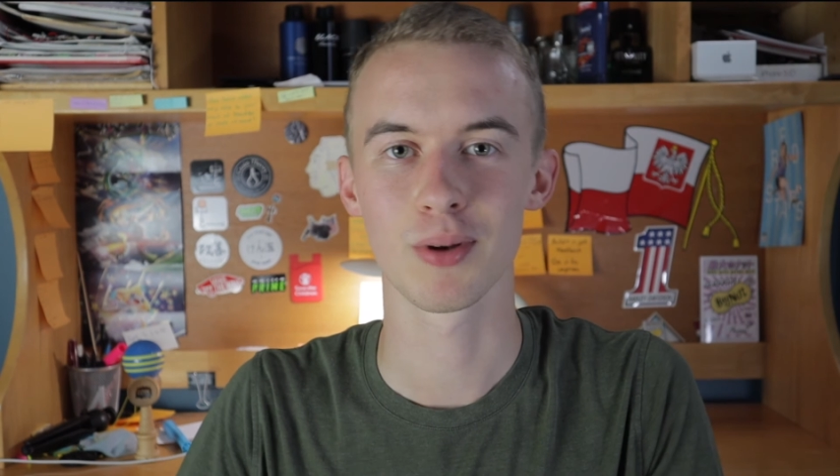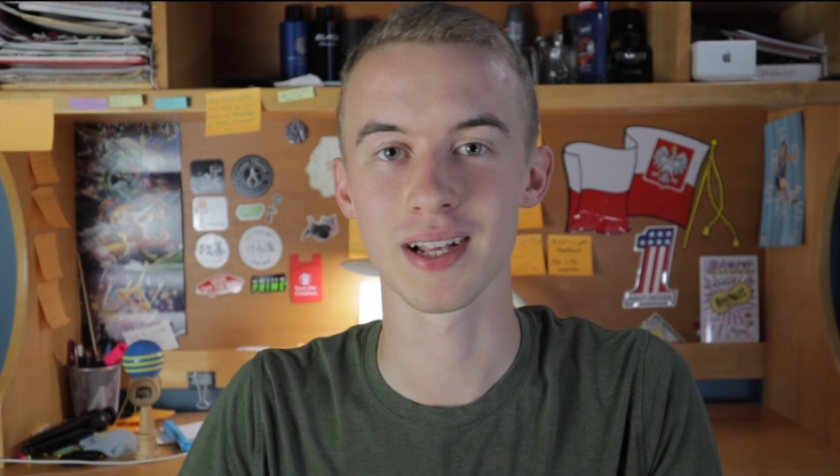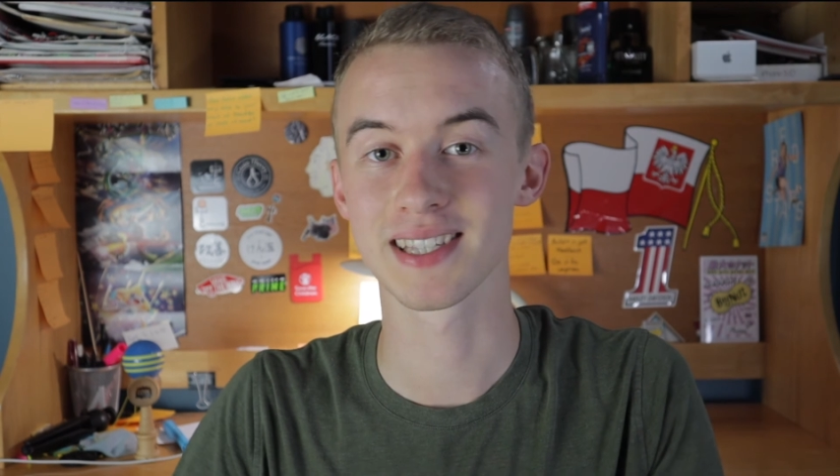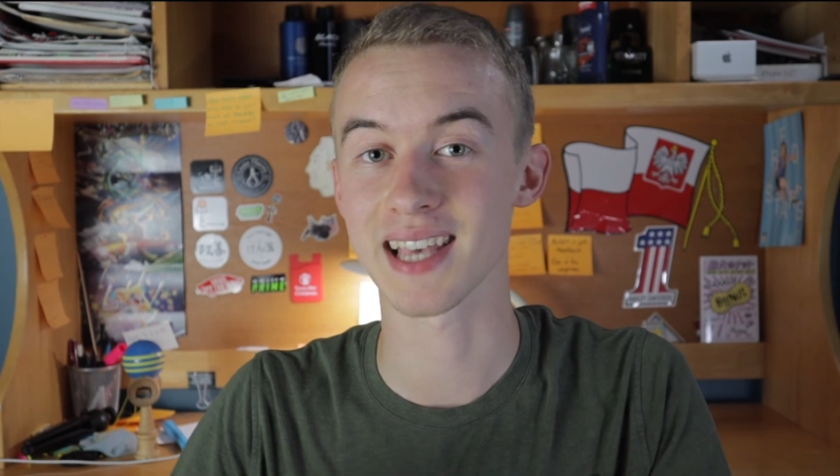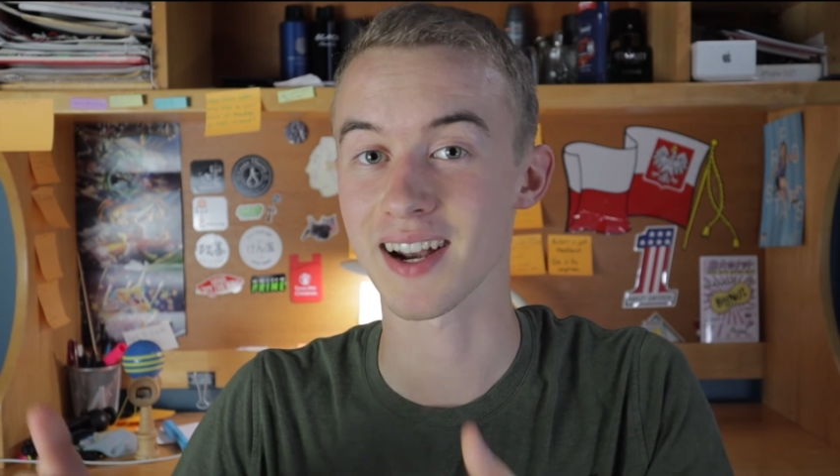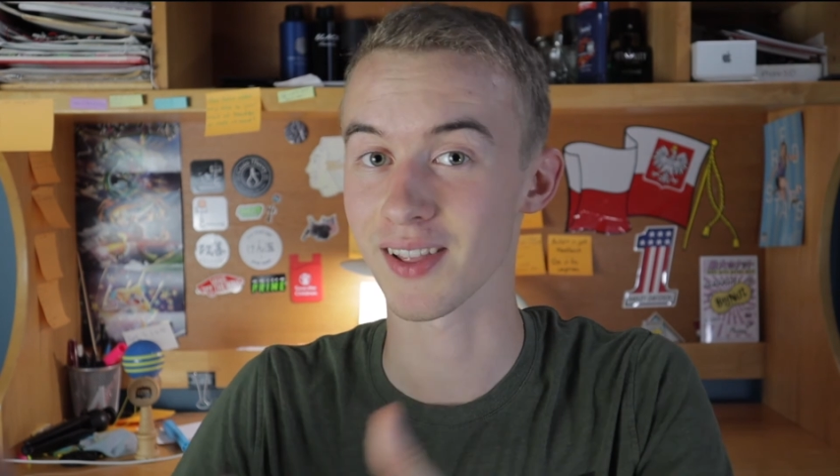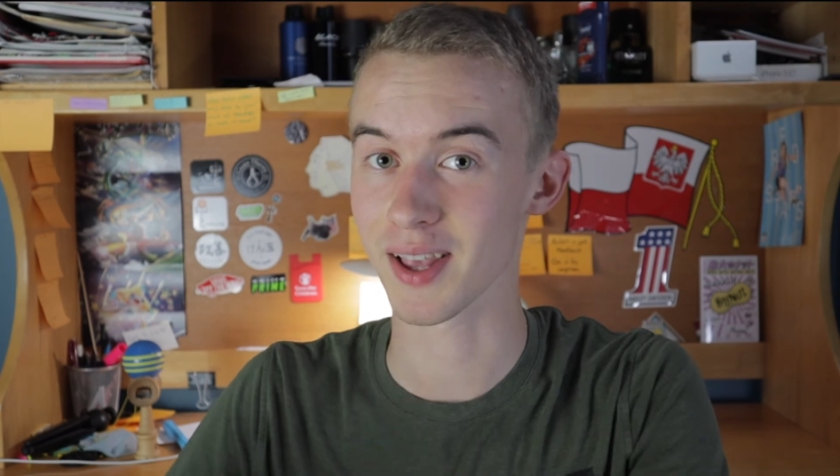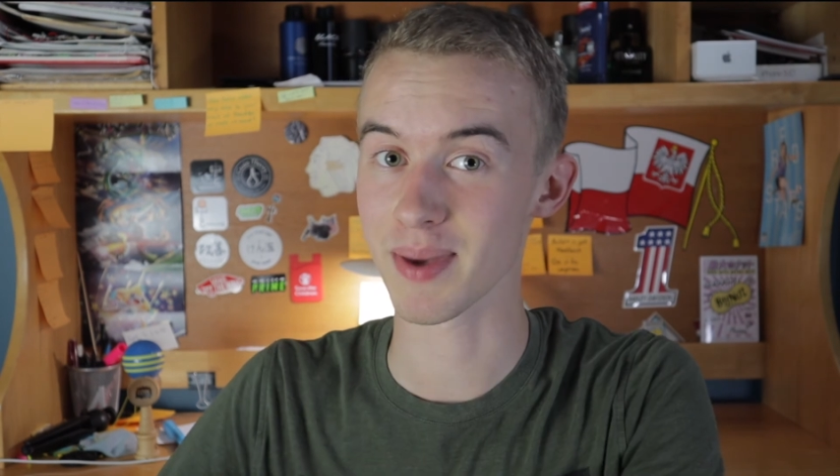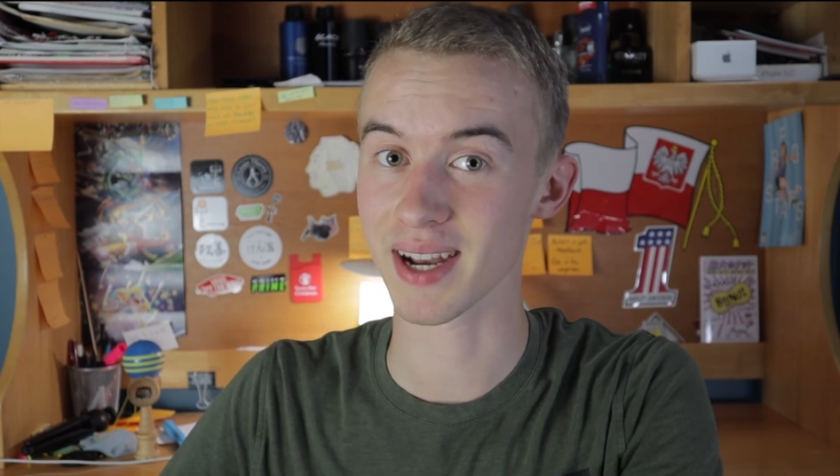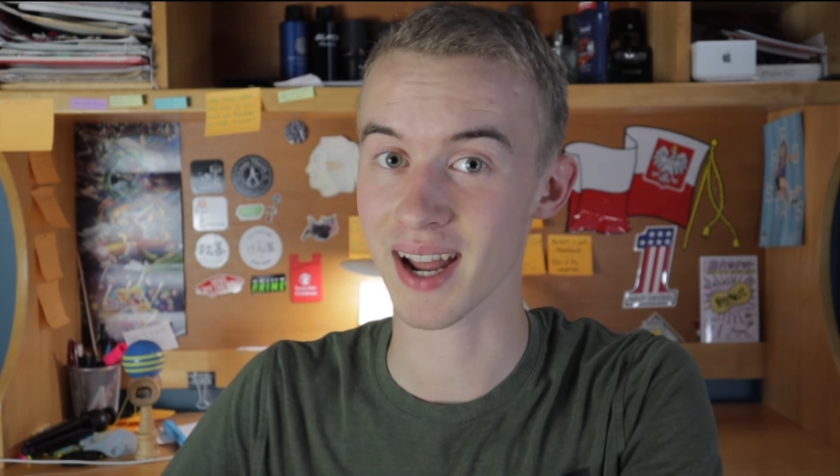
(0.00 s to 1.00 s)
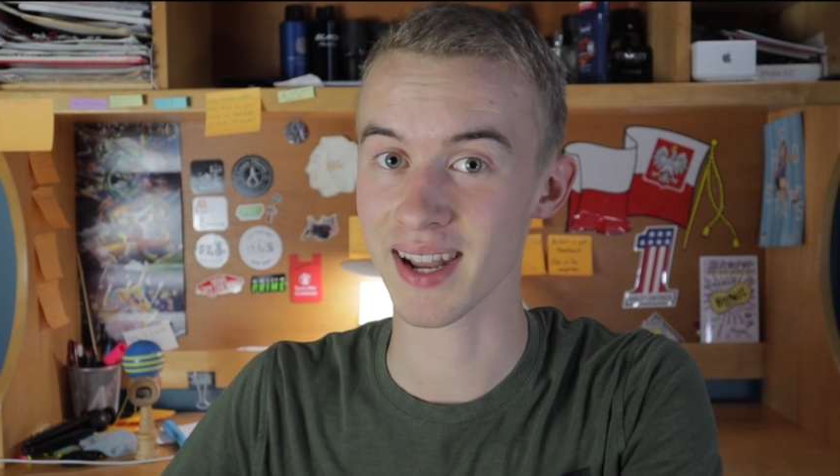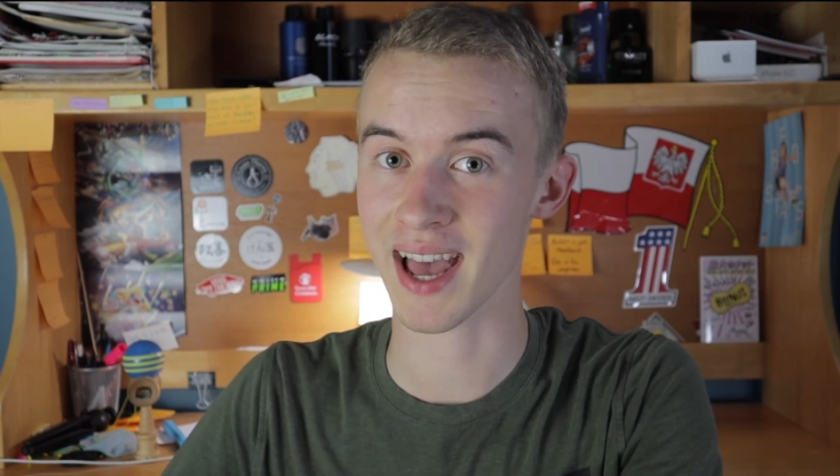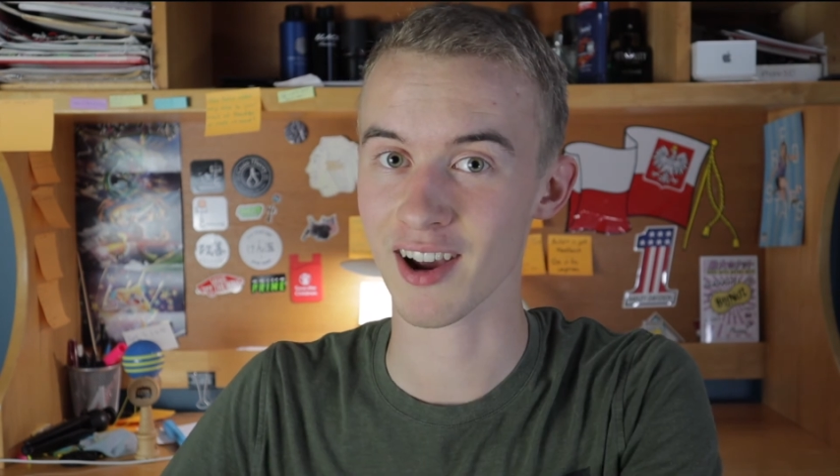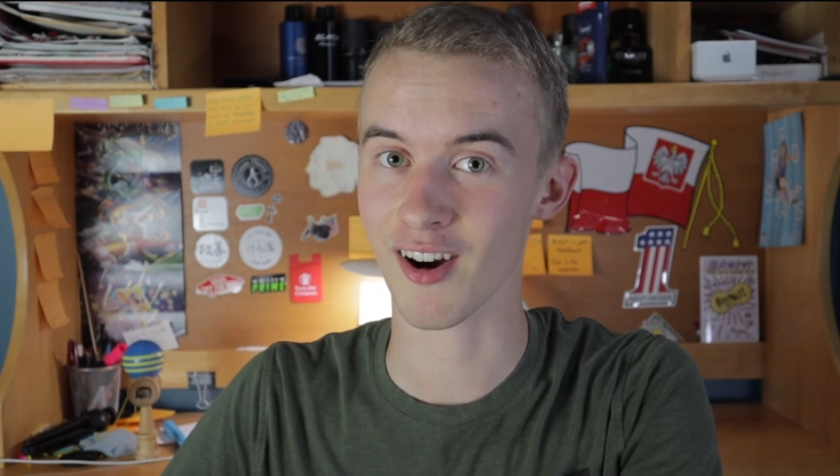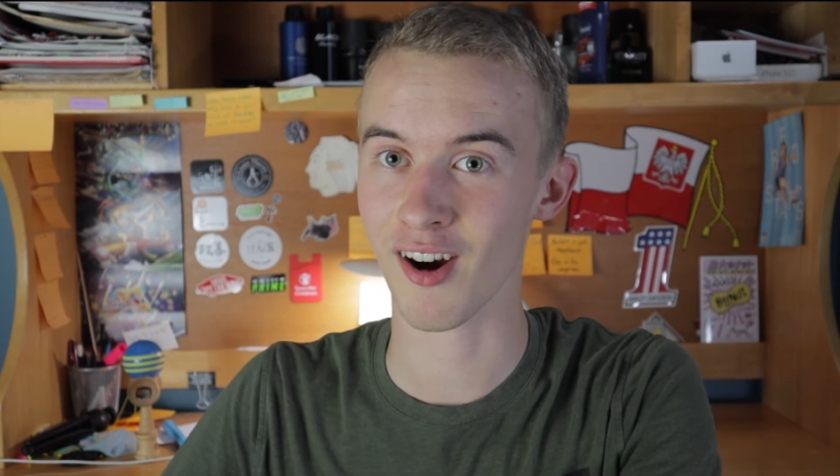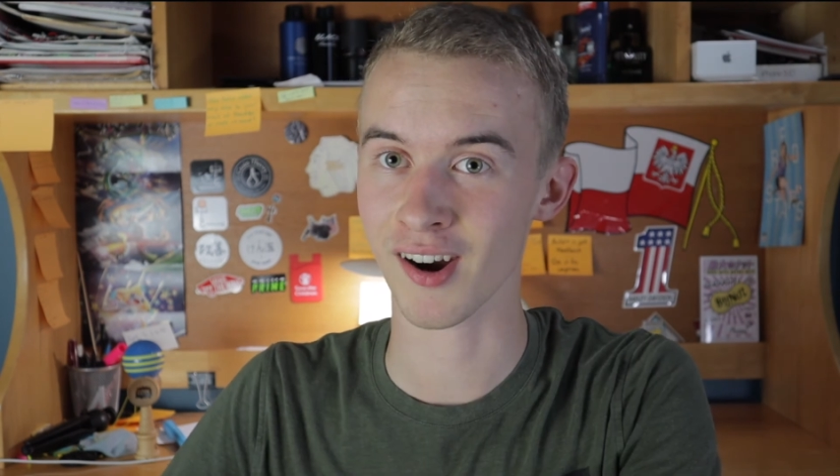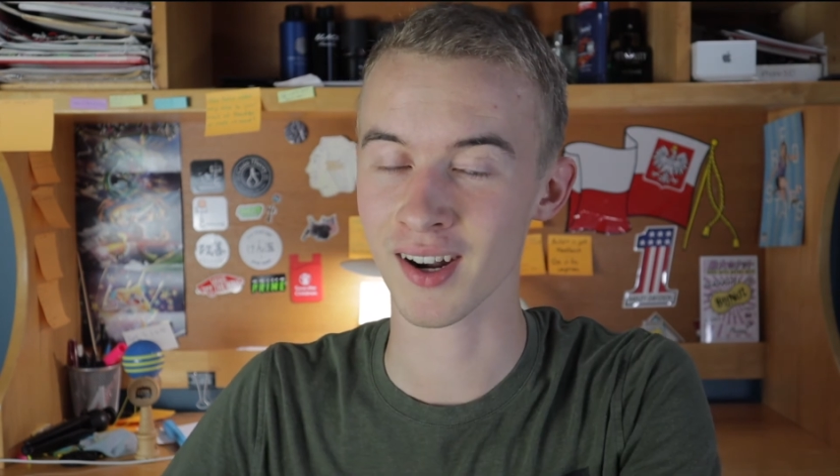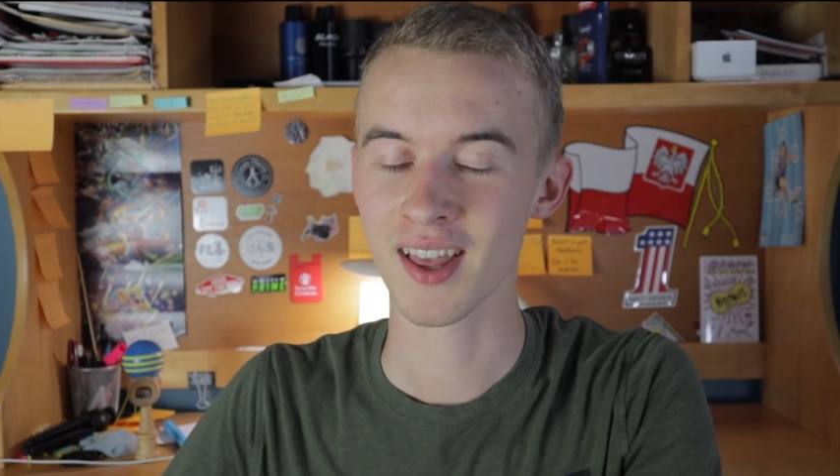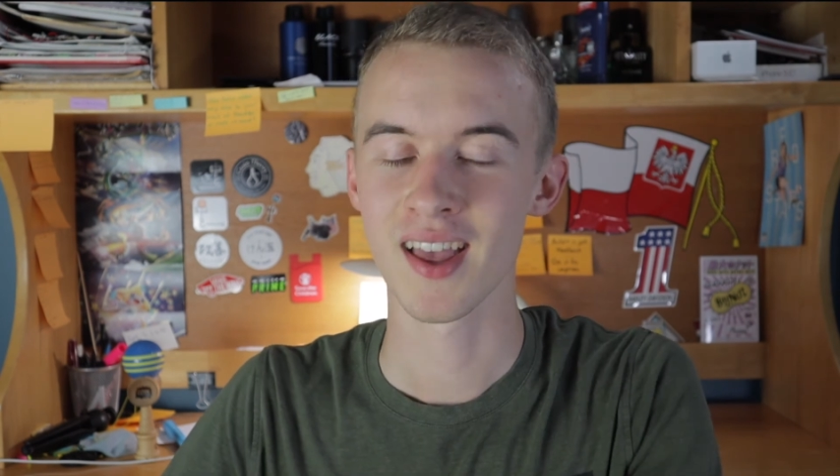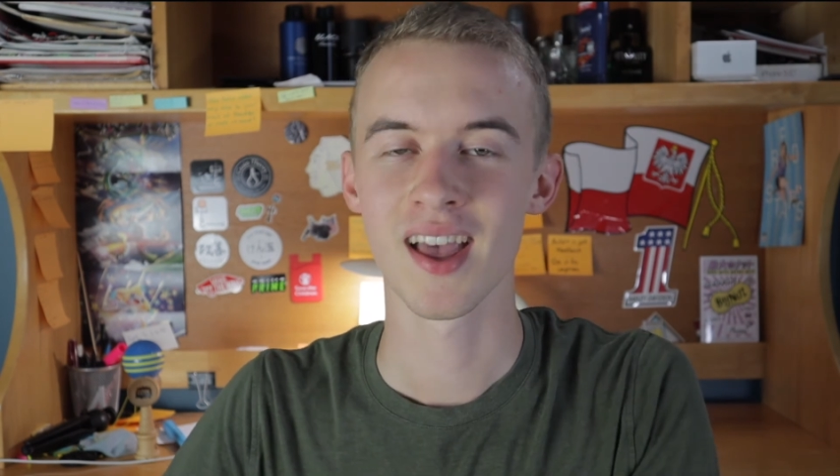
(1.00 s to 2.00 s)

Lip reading: could set a limit on that card.